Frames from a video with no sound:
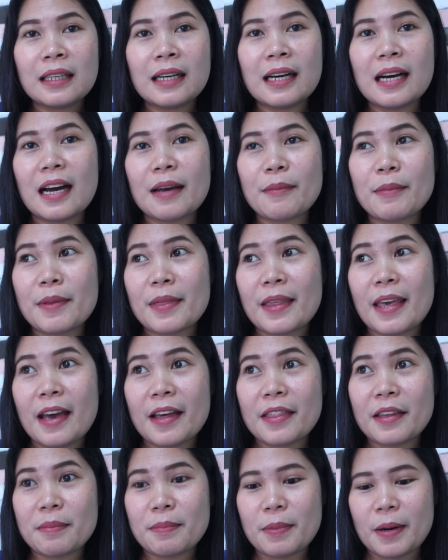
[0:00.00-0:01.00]
I'm in the
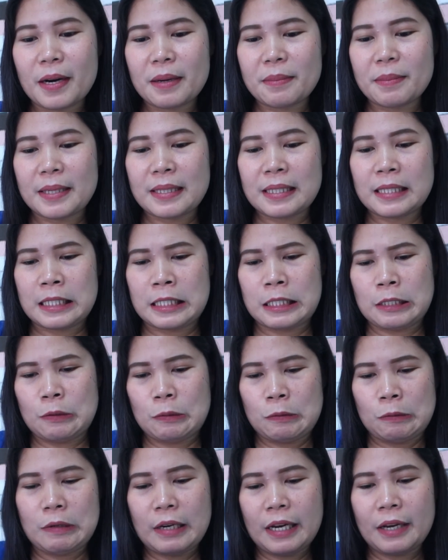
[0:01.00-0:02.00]
other apartment, so
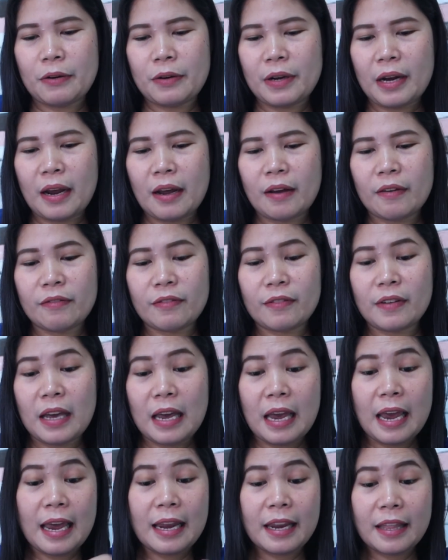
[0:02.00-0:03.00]
I don't have
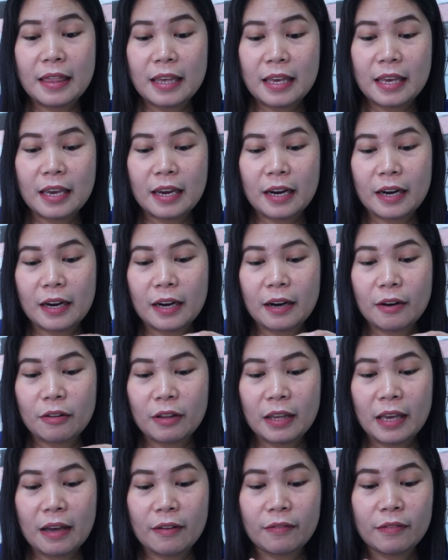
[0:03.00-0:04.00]
anything here. I
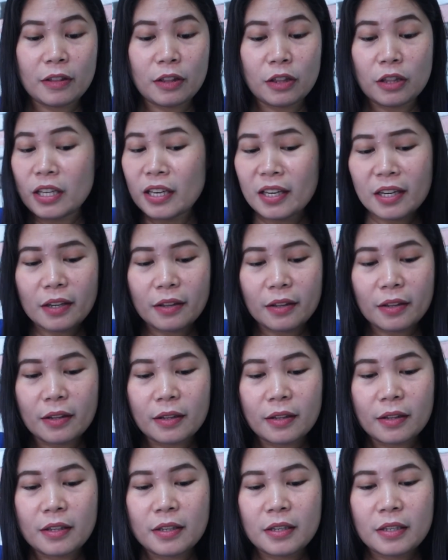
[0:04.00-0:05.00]
only have a little
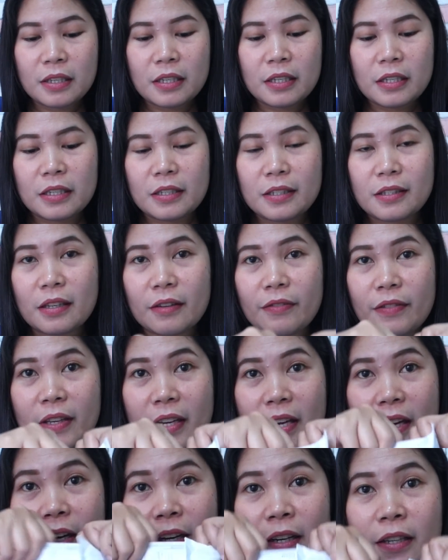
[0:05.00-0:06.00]
stuff in
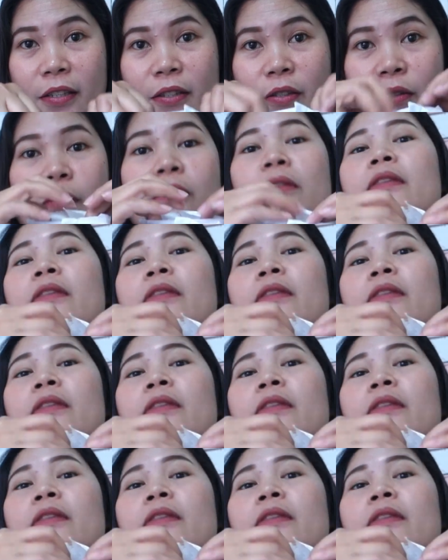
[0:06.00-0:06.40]
there. So.